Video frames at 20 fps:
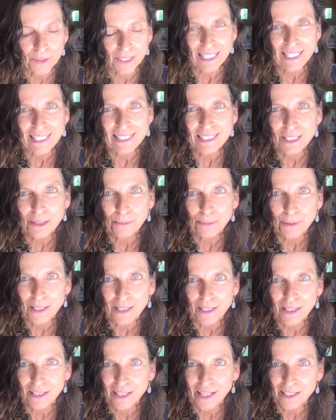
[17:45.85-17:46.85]
Eat to
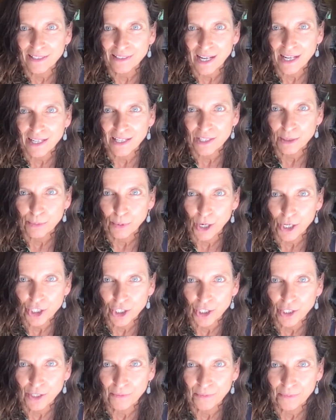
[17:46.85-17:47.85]
Beat Anxiety and
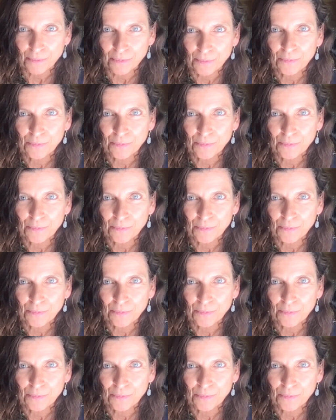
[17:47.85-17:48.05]
Depression.